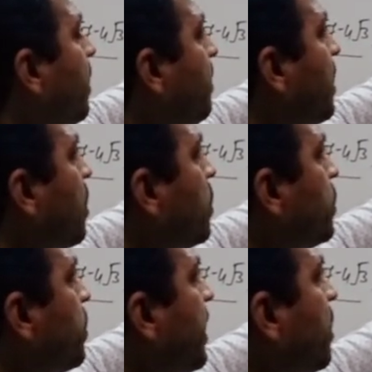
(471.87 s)
will be the
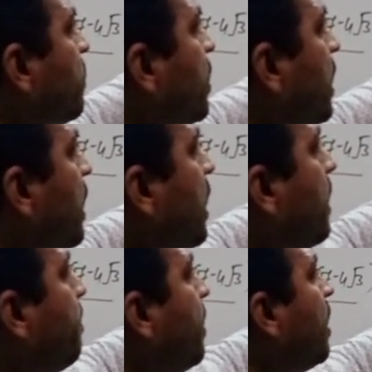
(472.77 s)
conjugate of
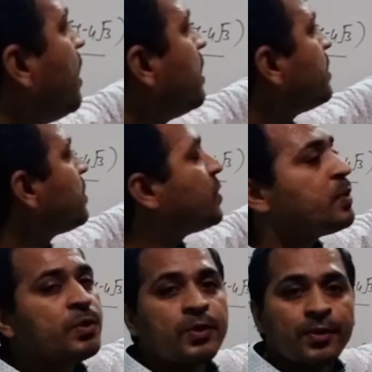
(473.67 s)
three plus
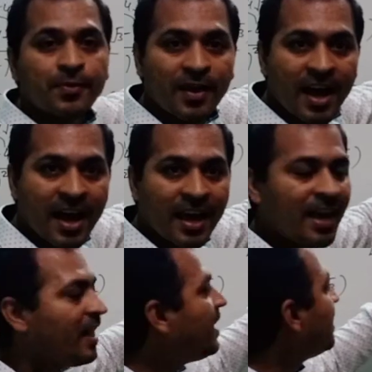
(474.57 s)
two root five?